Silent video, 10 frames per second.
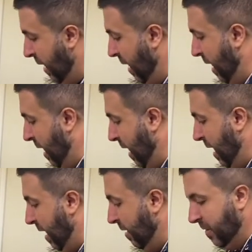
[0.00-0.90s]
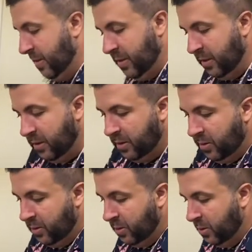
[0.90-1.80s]
And
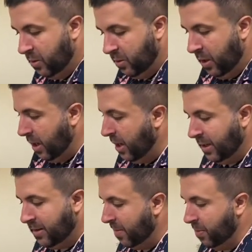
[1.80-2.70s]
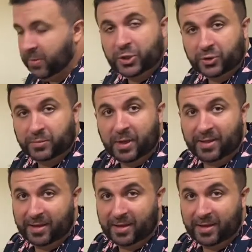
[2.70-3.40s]
any type of mushroom, as I